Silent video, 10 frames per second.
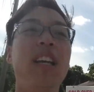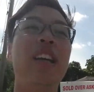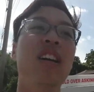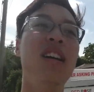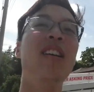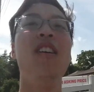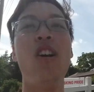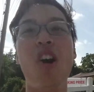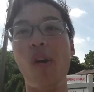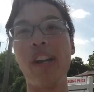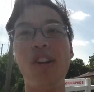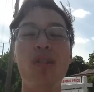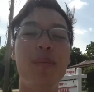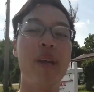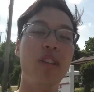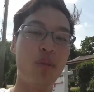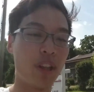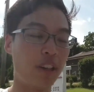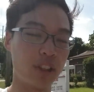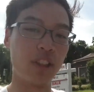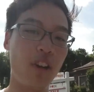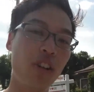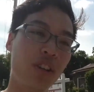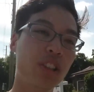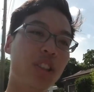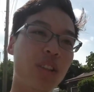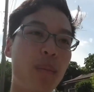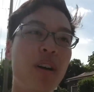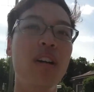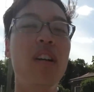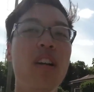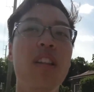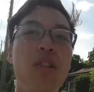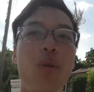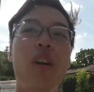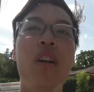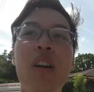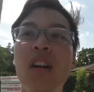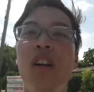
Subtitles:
Like, oh, I can only make $2,000 a month, or